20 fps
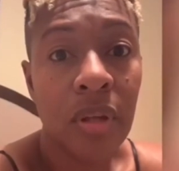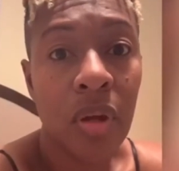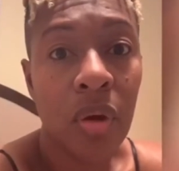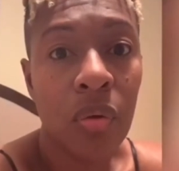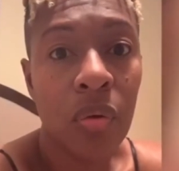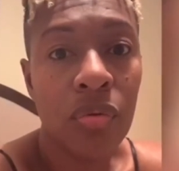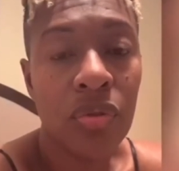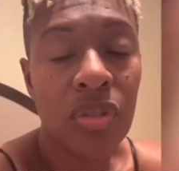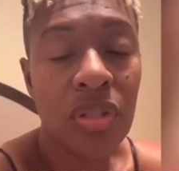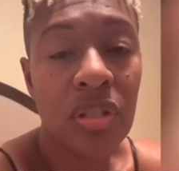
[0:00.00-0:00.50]

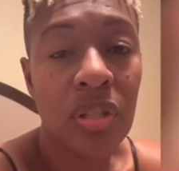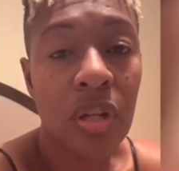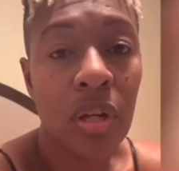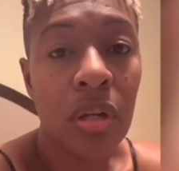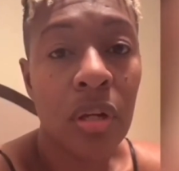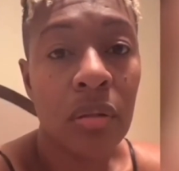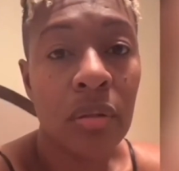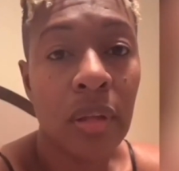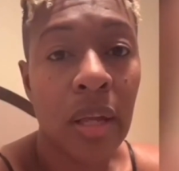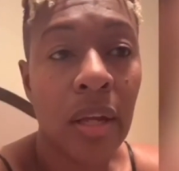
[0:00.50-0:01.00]
just
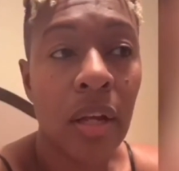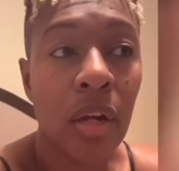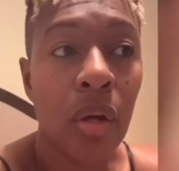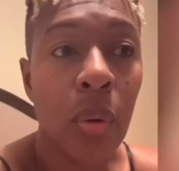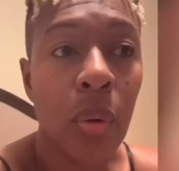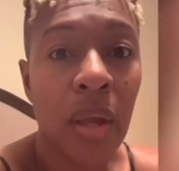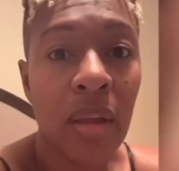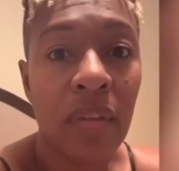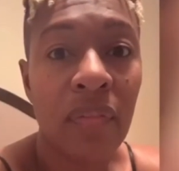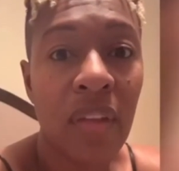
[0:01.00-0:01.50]
a
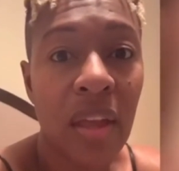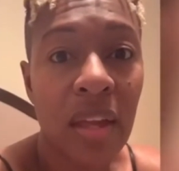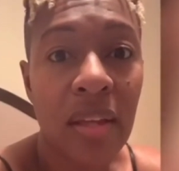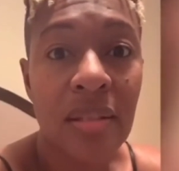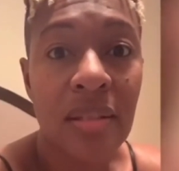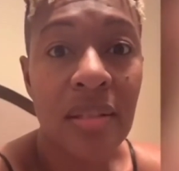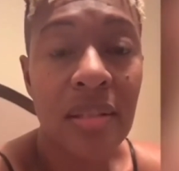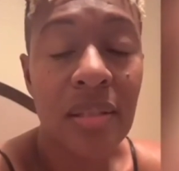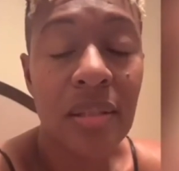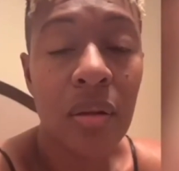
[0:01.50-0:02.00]
quick
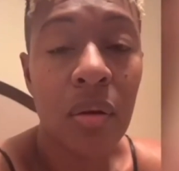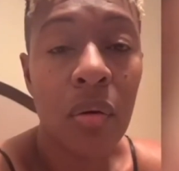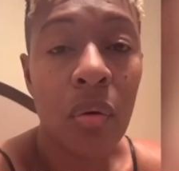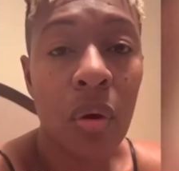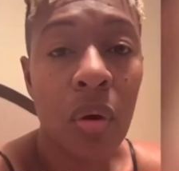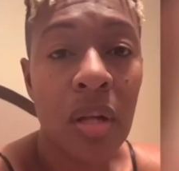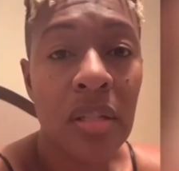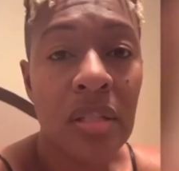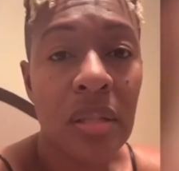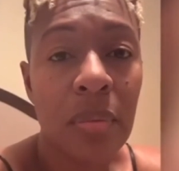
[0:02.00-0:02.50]
fix
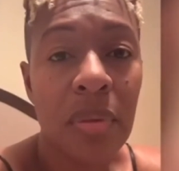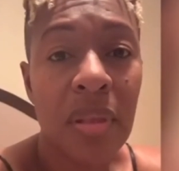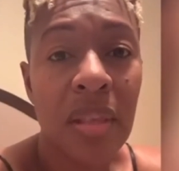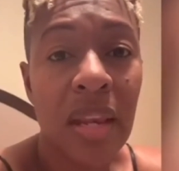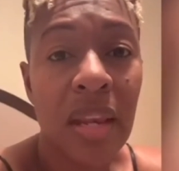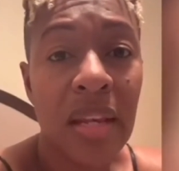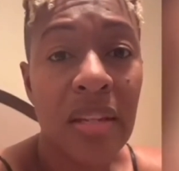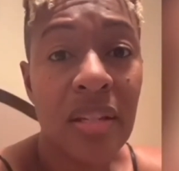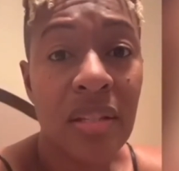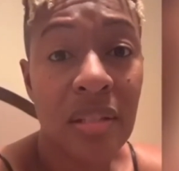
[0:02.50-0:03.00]
or something that
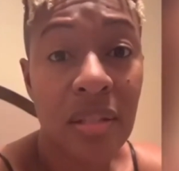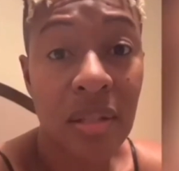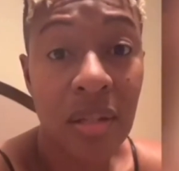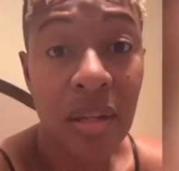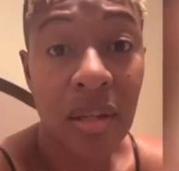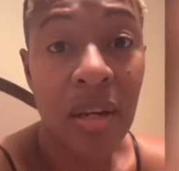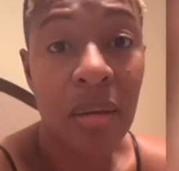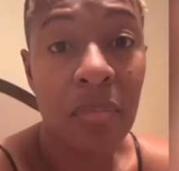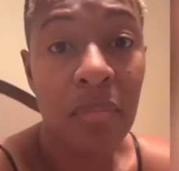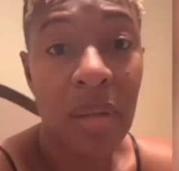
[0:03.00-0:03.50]
I just
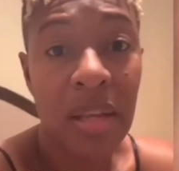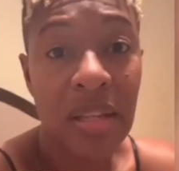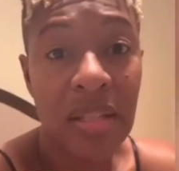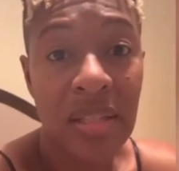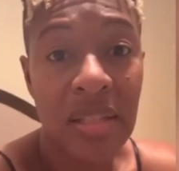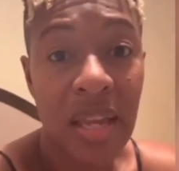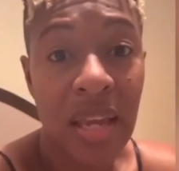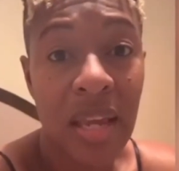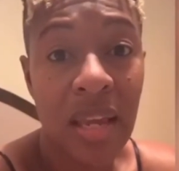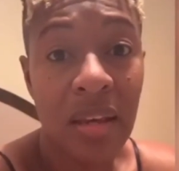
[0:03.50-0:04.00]
couldn't
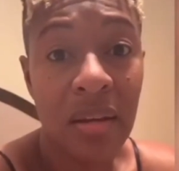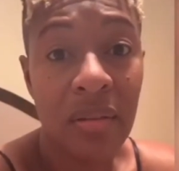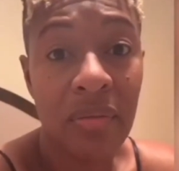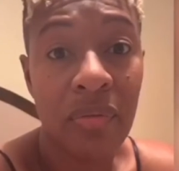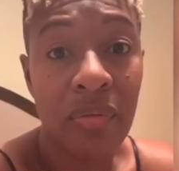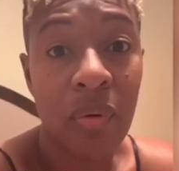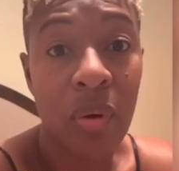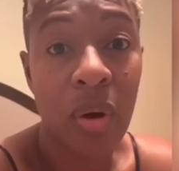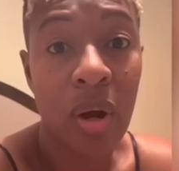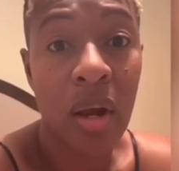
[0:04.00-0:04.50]
maintain
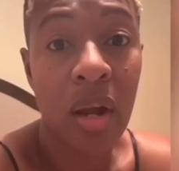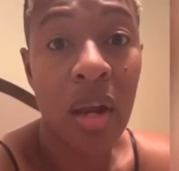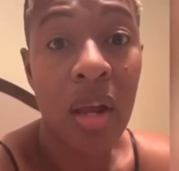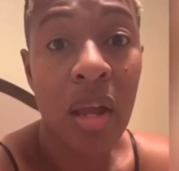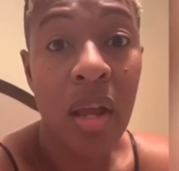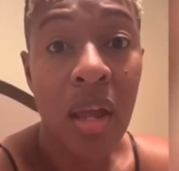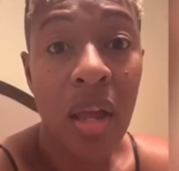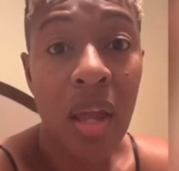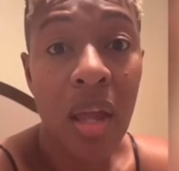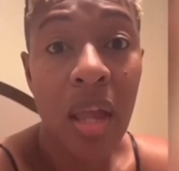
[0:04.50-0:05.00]
for
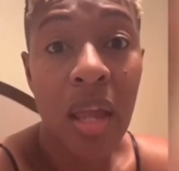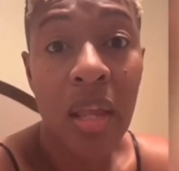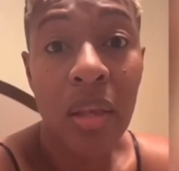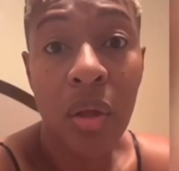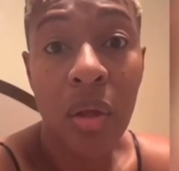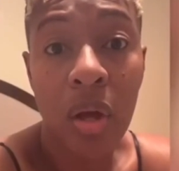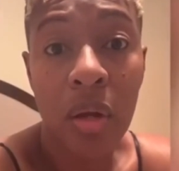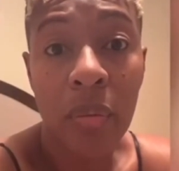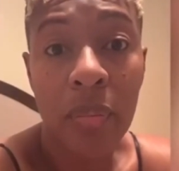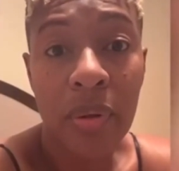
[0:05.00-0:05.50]
a
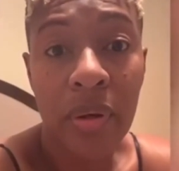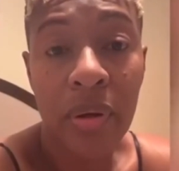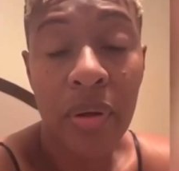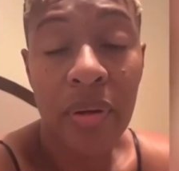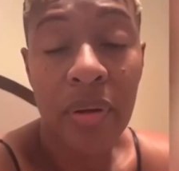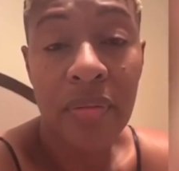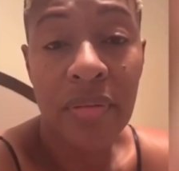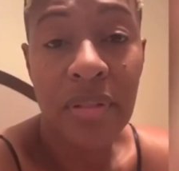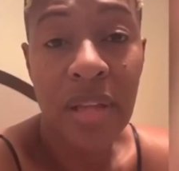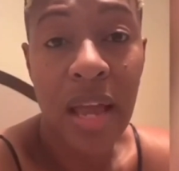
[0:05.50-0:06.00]
long
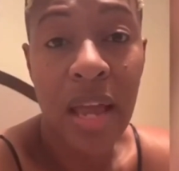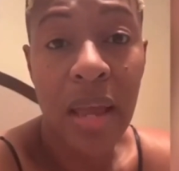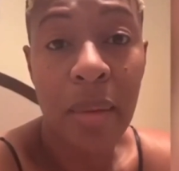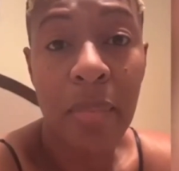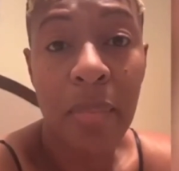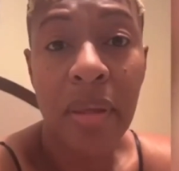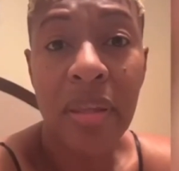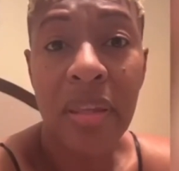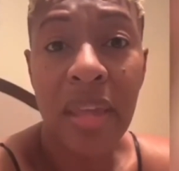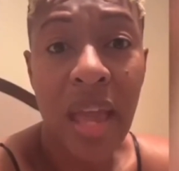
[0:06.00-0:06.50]
period of time.
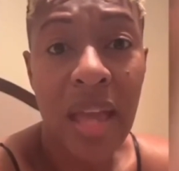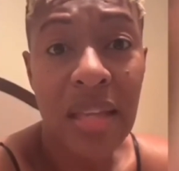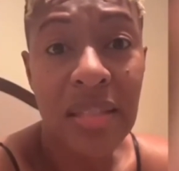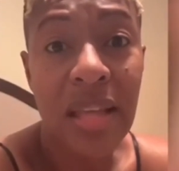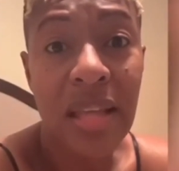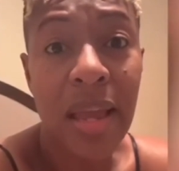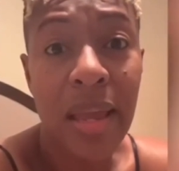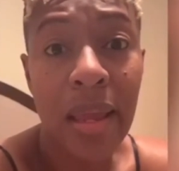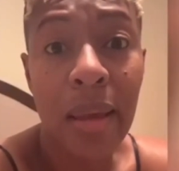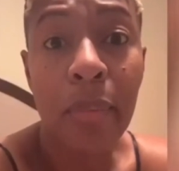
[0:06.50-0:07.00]
Yes,
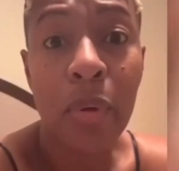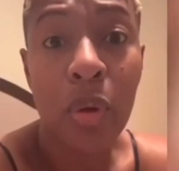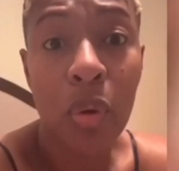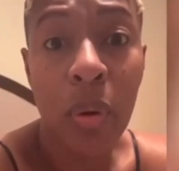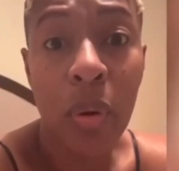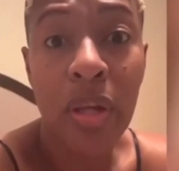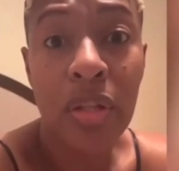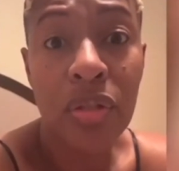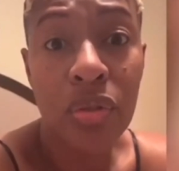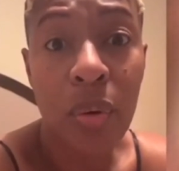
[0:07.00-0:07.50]
I am
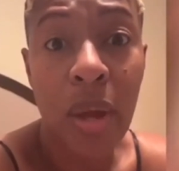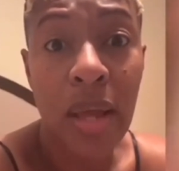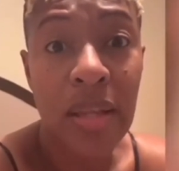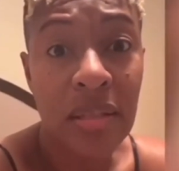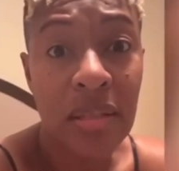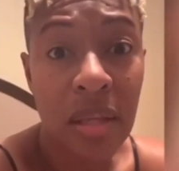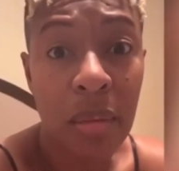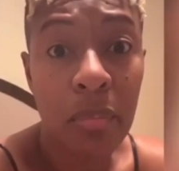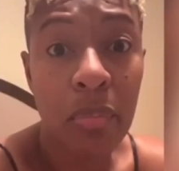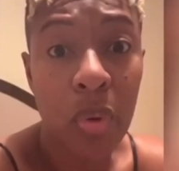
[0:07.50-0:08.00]
going to at
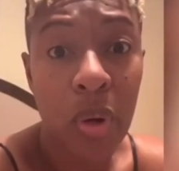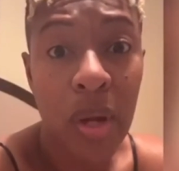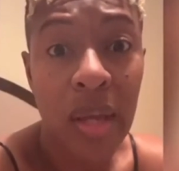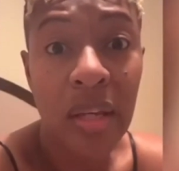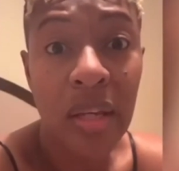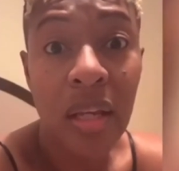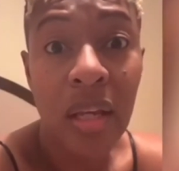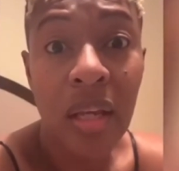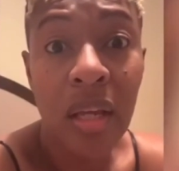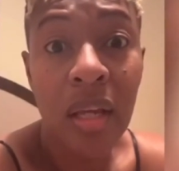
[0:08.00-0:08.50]
some point
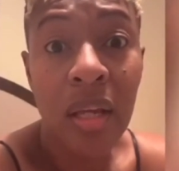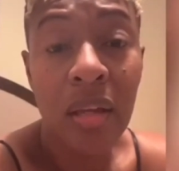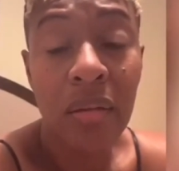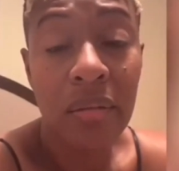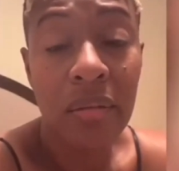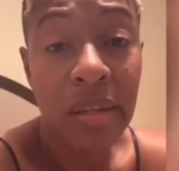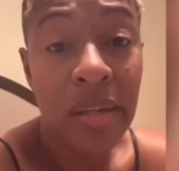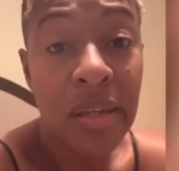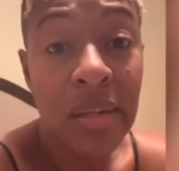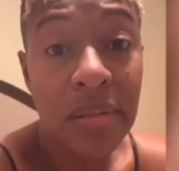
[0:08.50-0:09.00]

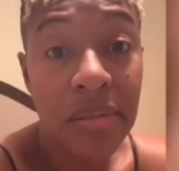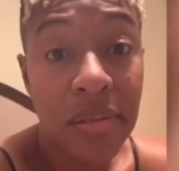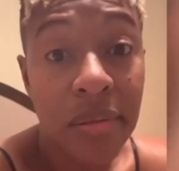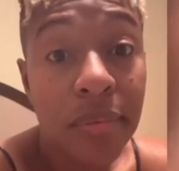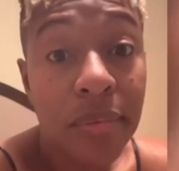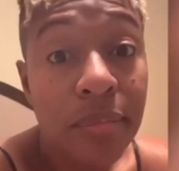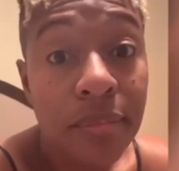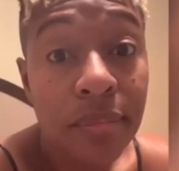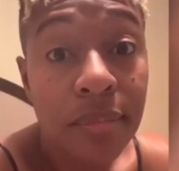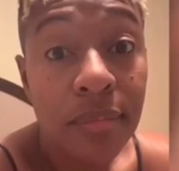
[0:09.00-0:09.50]
eat
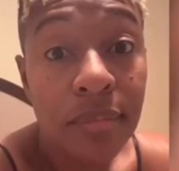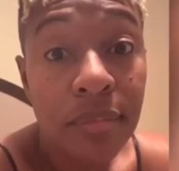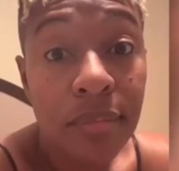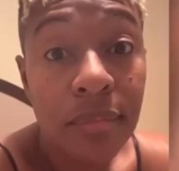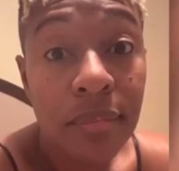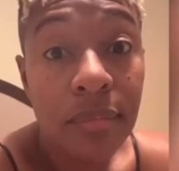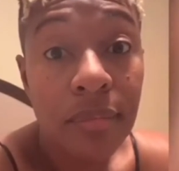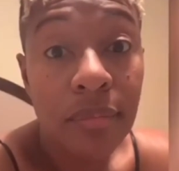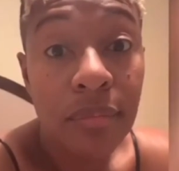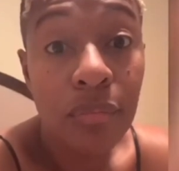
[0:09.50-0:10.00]

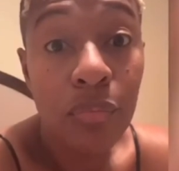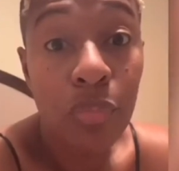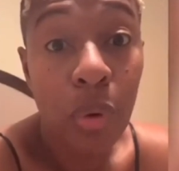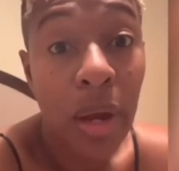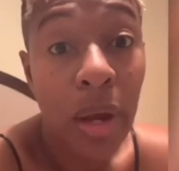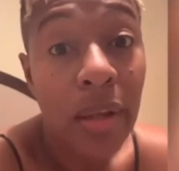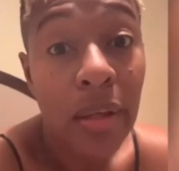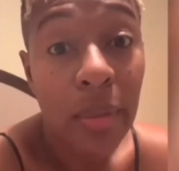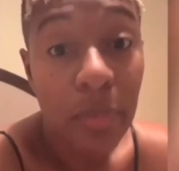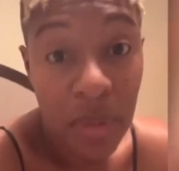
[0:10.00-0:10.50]

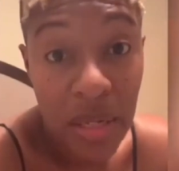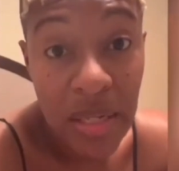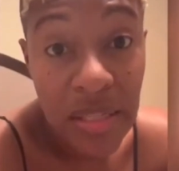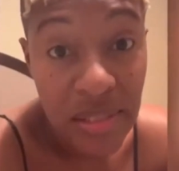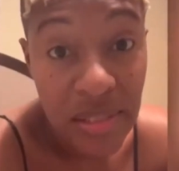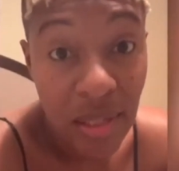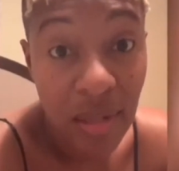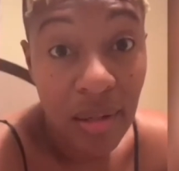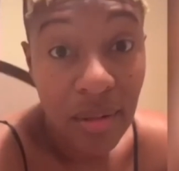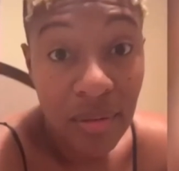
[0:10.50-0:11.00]
regular
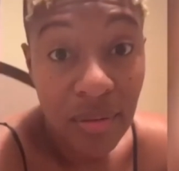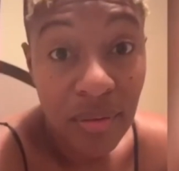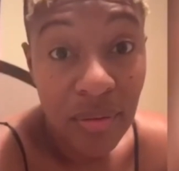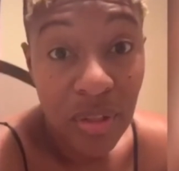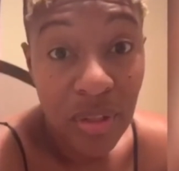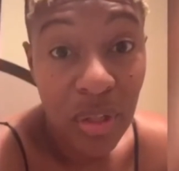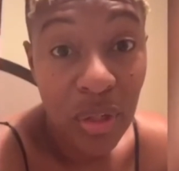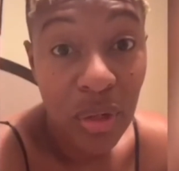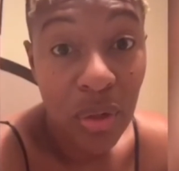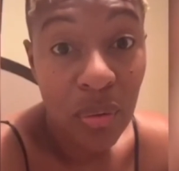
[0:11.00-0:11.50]
pizza,
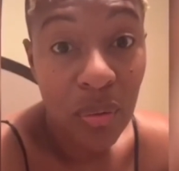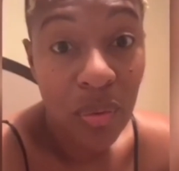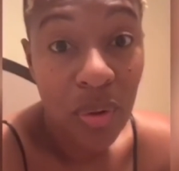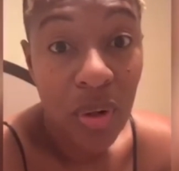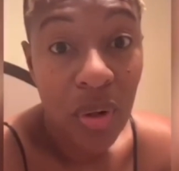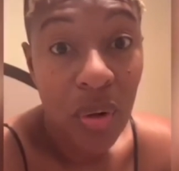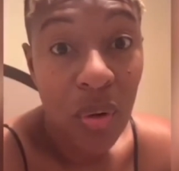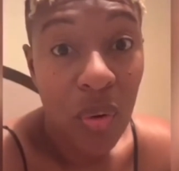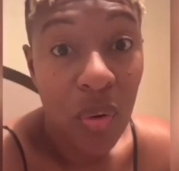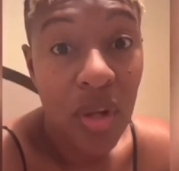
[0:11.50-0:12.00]

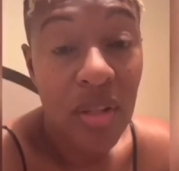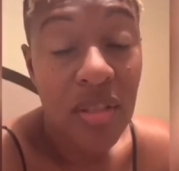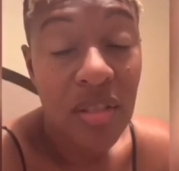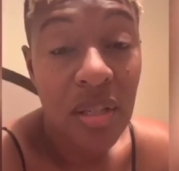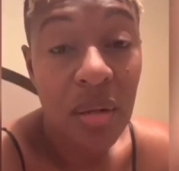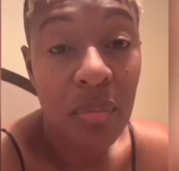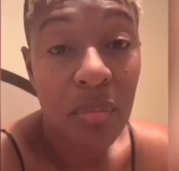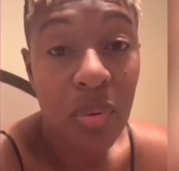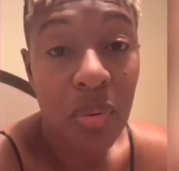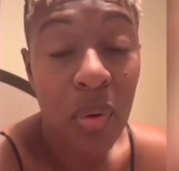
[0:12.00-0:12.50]
or at
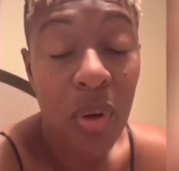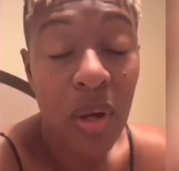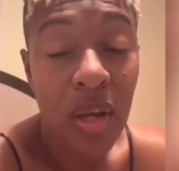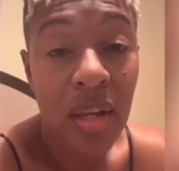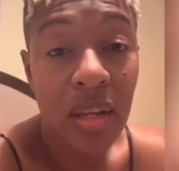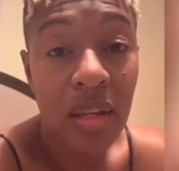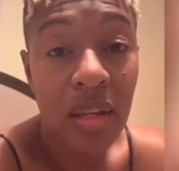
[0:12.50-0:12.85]
some point,